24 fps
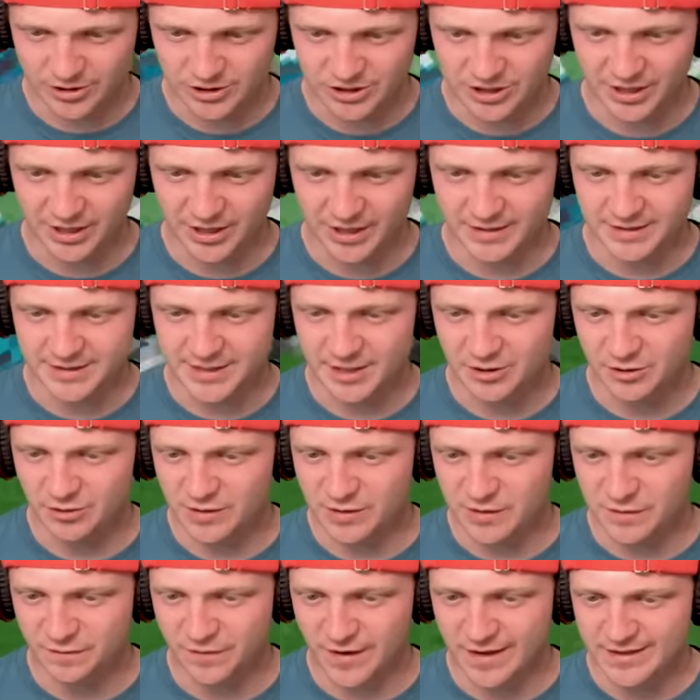just gonna continue
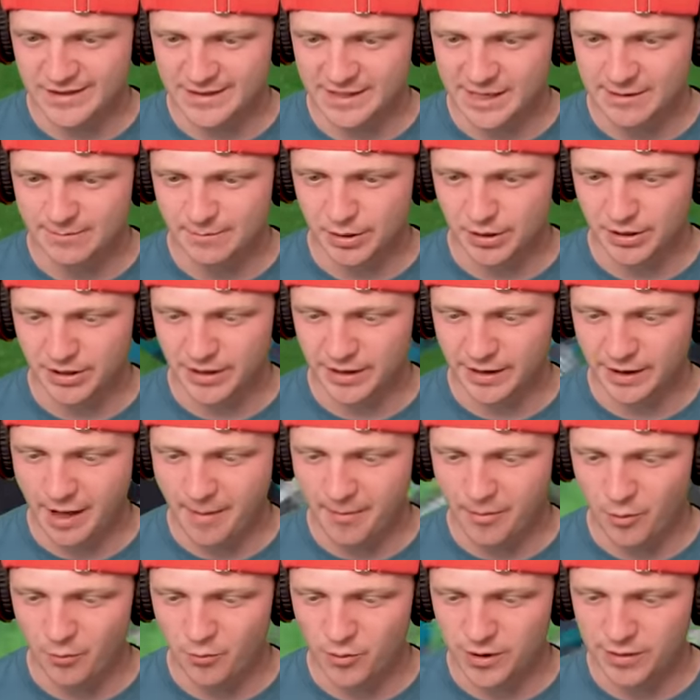this fence, keep building it
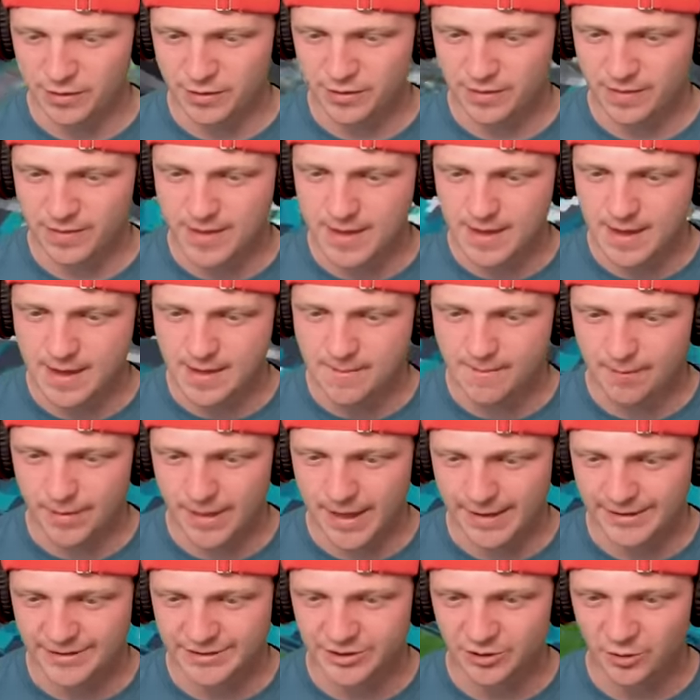up with the
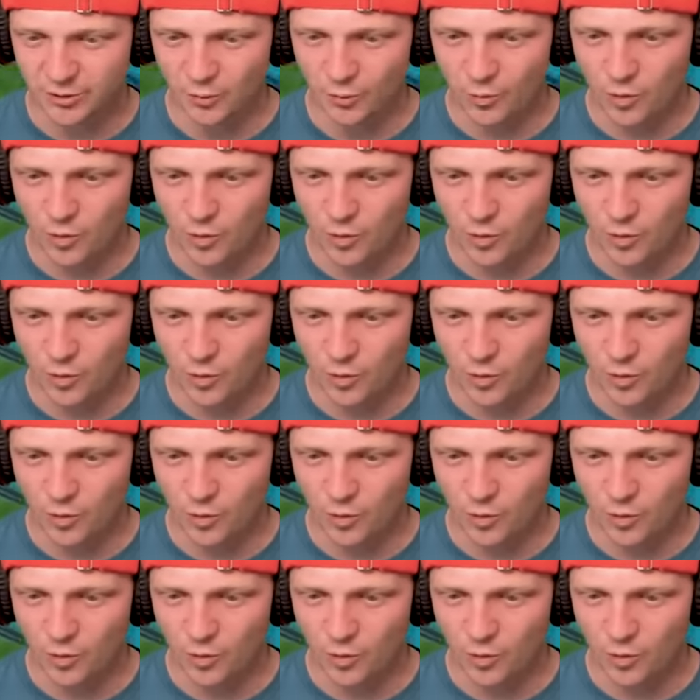black stone